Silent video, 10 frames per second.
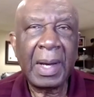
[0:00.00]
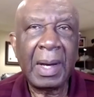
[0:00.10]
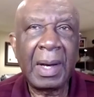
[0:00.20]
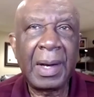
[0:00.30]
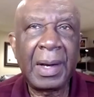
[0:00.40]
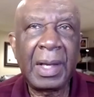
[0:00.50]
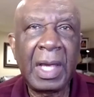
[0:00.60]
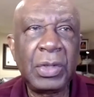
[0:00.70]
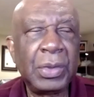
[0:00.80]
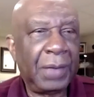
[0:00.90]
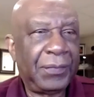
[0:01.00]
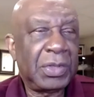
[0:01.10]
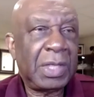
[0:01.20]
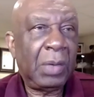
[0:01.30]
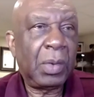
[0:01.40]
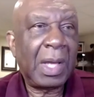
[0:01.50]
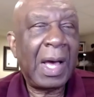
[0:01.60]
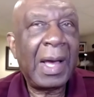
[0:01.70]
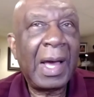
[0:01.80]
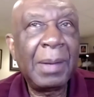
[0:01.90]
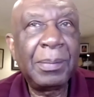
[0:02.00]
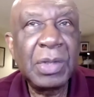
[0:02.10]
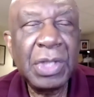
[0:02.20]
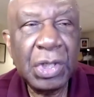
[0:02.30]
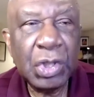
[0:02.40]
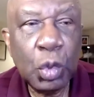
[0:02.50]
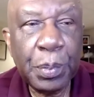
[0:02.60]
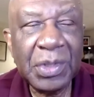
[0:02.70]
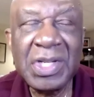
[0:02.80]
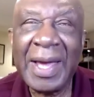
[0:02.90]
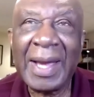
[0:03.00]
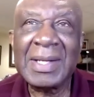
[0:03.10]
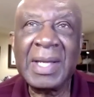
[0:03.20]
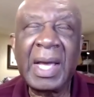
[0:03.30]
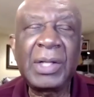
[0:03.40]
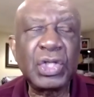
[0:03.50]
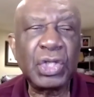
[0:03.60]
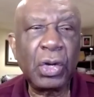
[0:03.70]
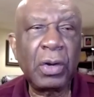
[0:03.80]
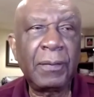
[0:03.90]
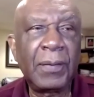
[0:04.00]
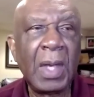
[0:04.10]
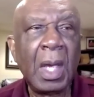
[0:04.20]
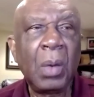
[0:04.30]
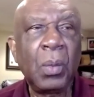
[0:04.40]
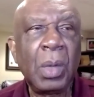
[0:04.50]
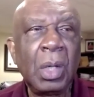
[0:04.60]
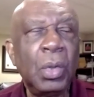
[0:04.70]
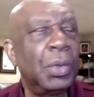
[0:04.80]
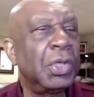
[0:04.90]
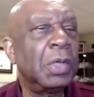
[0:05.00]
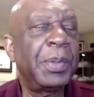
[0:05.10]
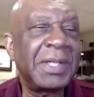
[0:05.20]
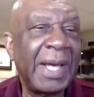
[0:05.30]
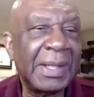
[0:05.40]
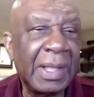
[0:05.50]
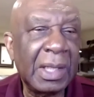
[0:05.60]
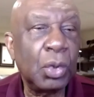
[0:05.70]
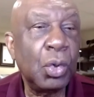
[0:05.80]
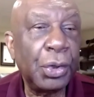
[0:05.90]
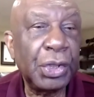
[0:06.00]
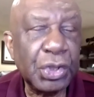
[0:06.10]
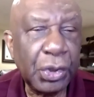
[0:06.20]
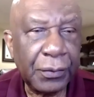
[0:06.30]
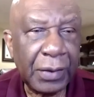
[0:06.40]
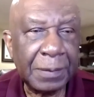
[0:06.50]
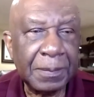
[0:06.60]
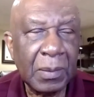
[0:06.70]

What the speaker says: If you say, well, I am here to protect and serve, well, who are you protecting and who are you serving?